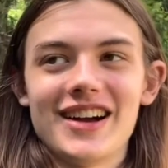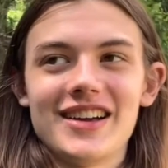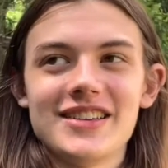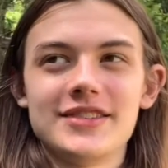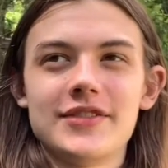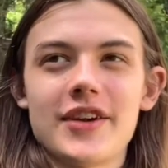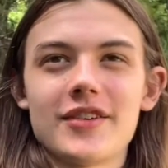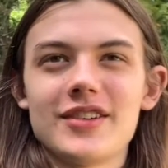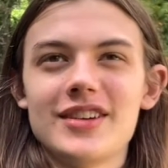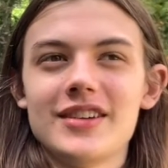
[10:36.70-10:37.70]
is
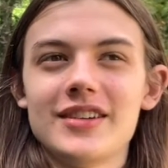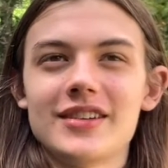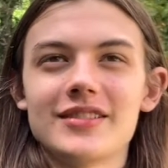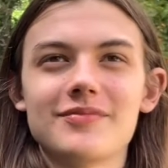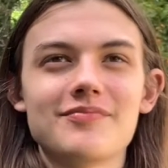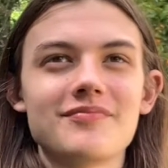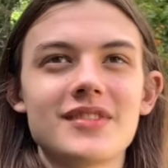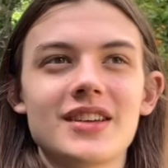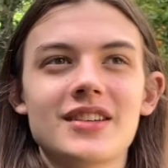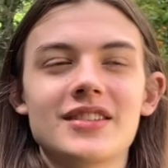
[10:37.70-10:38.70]
very
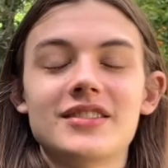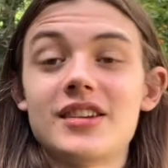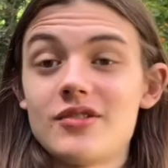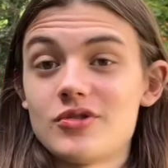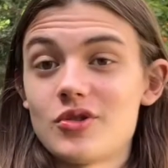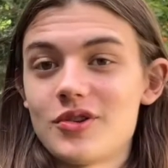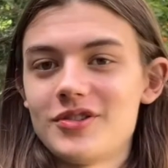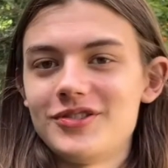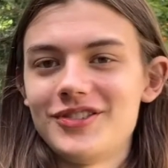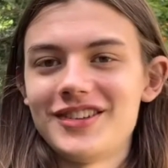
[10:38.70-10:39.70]

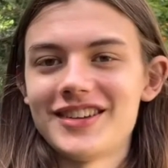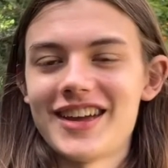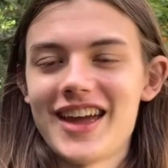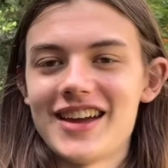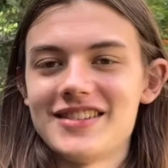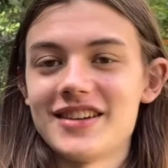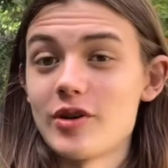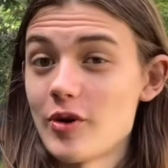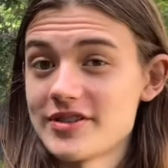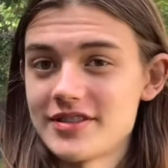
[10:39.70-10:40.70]
territorial and
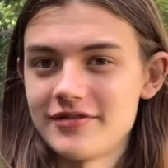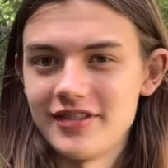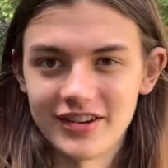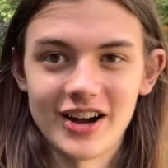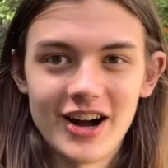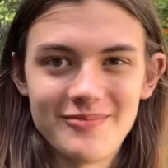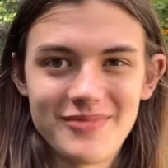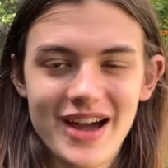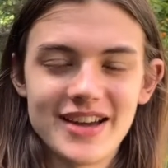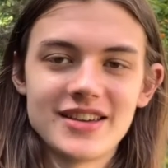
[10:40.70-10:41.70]
aggressive in
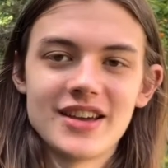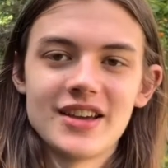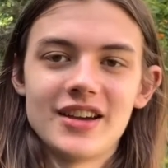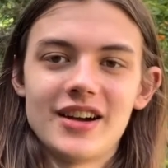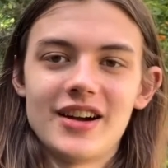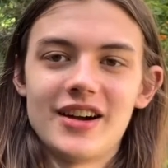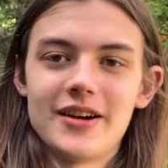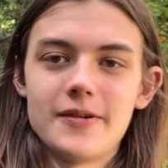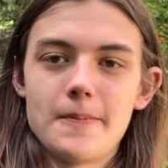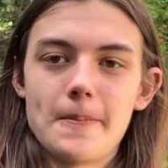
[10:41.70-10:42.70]
combat
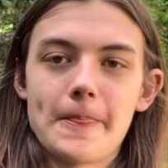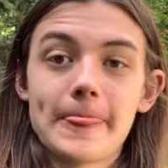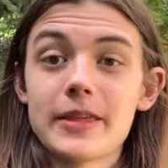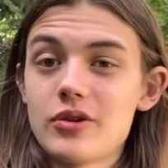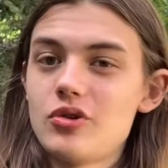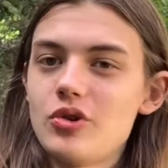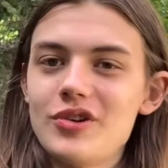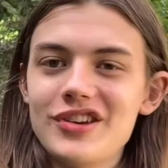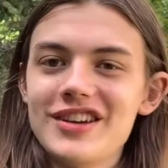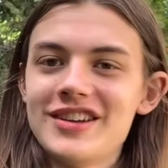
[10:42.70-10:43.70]

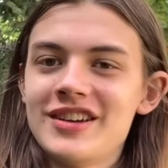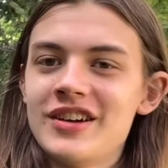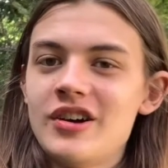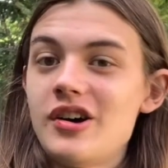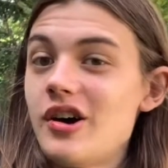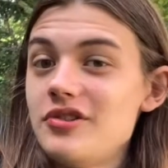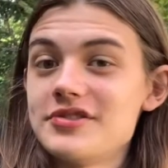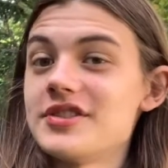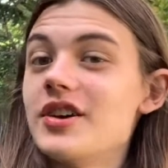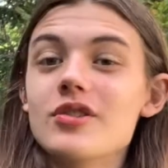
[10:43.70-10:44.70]
could
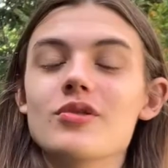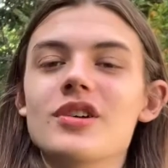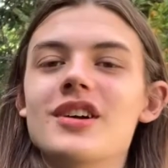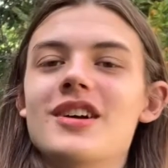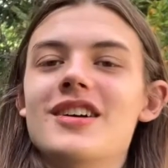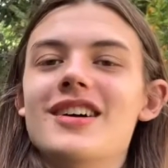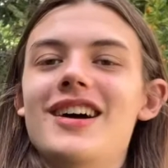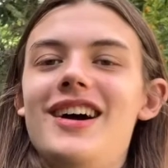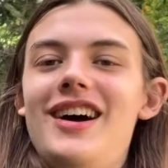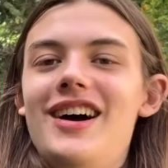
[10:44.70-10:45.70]
also
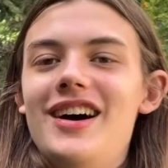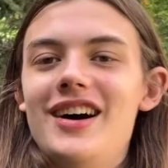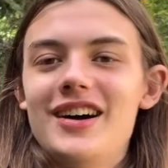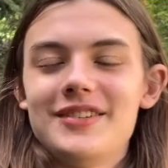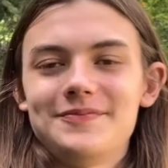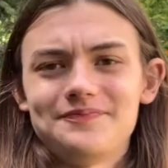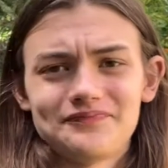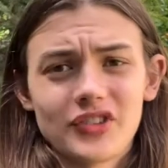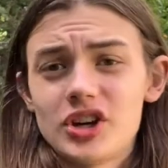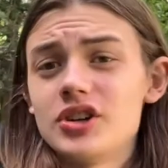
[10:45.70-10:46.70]

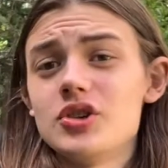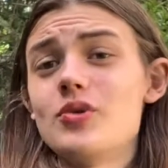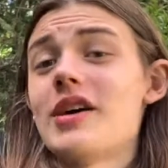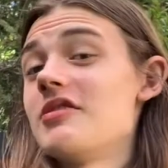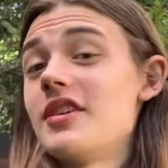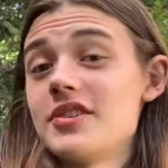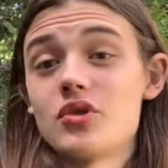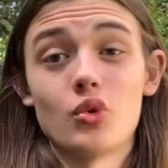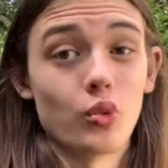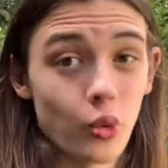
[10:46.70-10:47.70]
call you out on
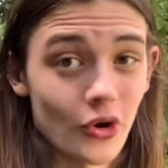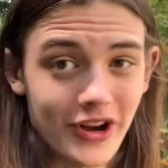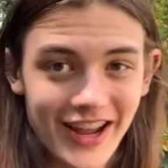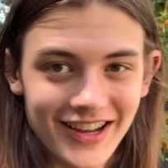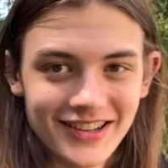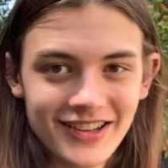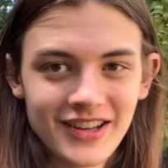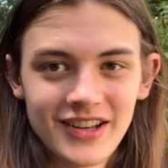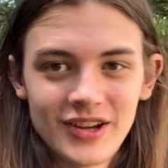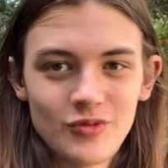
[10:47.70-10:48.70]
your wording,
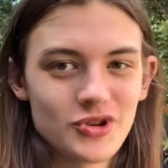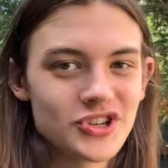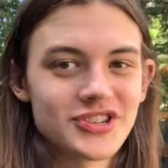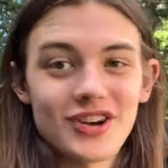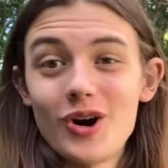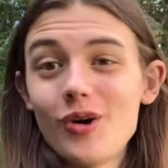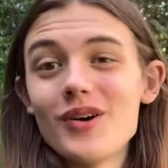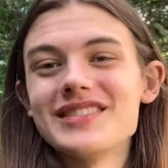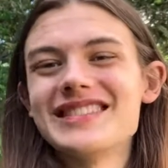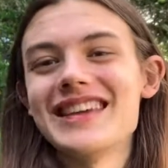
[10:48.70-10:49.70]
which is
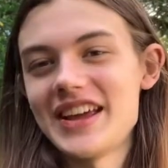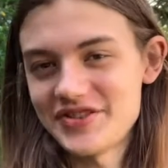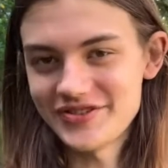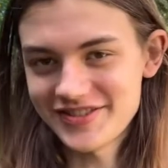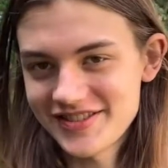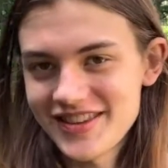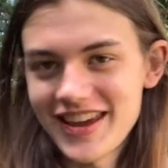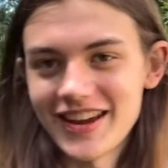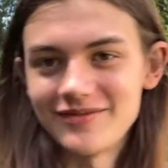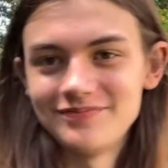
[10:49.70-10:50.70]
always a dangerous thing